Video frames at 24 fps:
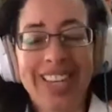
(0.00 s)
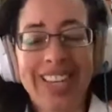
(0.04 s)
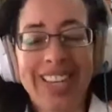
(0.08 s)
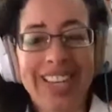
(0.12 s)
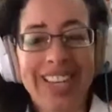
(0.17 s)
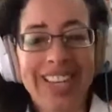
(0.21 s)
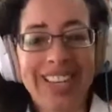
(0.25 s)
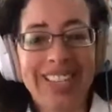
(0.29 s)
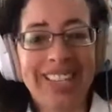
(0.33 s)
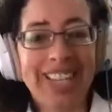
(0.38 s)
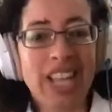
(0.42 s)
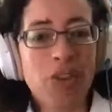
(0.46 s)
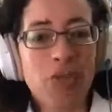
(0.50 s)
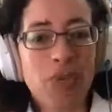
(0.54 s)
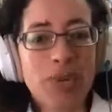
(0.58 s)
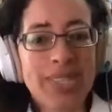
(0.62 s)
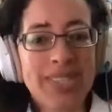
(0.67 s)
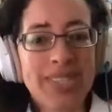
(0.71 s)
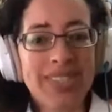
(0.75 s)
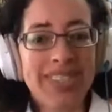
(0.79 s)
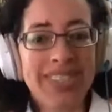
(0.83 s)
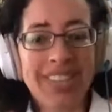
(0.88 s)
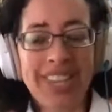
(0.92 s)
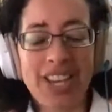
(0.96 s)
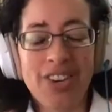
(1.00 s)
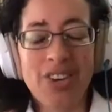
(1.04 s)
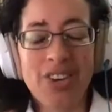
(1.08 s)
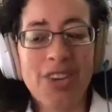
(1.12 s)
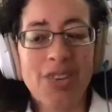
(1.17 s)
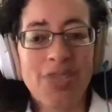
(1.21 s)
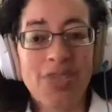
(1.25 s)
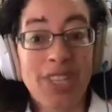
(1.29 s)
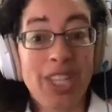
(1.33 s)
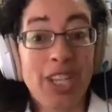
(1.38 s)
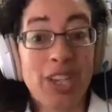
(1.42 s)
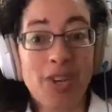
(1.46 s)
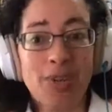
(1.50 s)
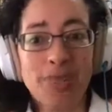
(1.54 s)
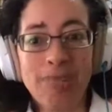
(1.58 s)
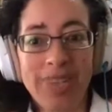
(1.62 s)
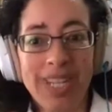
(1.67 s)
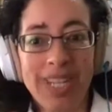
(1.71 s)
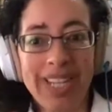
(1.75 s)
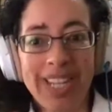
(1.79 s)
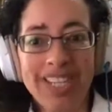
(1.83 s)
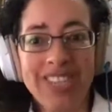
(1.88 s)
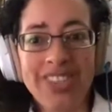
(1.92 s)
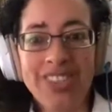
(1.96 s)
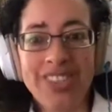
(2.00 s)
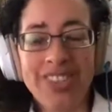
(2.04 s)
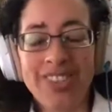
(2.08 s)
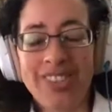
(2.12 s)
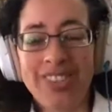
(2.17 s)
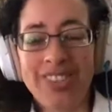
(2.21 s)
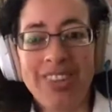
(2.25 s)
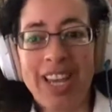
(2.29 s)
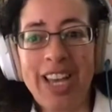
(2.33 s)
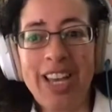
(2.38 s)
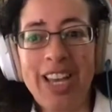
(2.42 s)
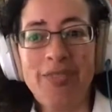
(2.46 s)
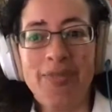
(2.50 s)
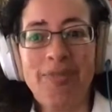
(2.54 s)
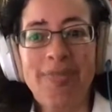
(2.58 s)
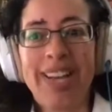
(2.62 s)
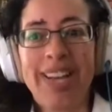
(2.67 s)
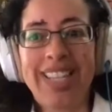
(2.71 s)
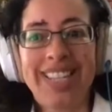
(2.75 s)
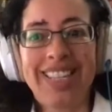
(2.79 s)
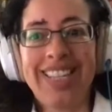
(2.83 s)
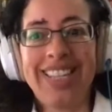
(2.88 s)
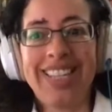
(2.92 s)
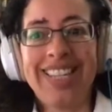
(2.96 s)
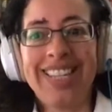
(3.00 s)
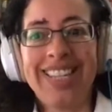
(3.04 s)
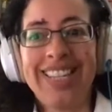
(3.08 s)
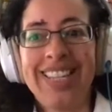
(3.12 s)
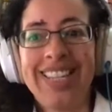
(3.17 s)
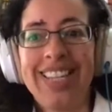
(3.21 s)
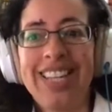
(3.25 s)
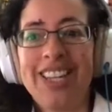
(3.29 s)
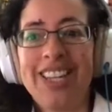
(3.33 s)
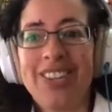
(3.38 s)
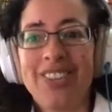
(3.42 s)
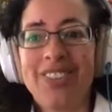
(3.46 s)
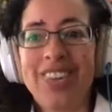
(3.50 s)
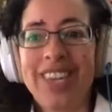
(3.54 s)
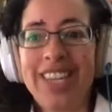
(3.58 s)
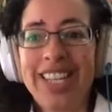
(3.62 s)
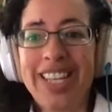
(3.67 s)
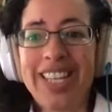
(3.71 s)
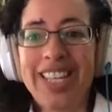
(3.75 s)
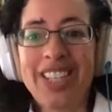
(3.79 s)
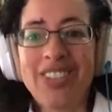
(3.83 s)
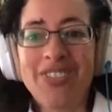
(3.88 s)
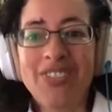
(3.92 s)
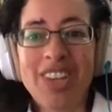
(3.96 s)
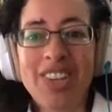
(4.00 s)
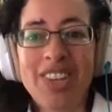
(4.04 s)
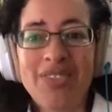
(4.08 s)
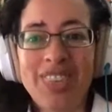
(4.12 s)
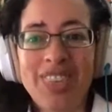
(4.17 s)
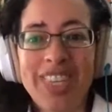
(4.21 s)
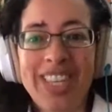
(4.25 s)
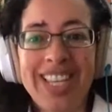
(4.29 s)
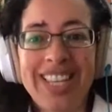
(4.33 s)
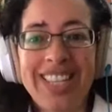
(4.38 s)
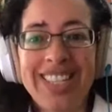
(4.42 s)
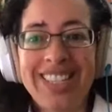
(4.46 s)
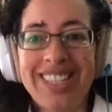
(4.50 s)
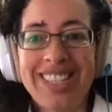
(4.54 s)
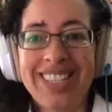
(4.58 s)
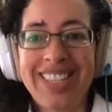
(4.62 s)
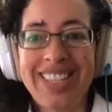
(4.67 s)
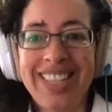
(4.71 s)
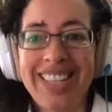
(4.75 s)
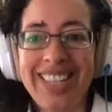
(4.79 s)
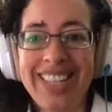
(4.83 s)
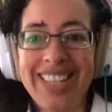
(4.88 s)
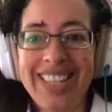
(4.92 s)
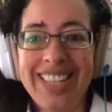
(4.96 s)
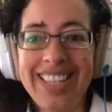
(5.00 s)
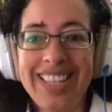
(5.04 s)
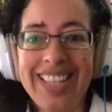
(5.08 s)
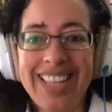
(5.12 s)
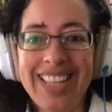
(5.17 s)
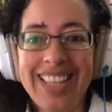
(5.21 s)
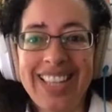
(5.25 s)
That was the area of decompilation back then when I did my PhD.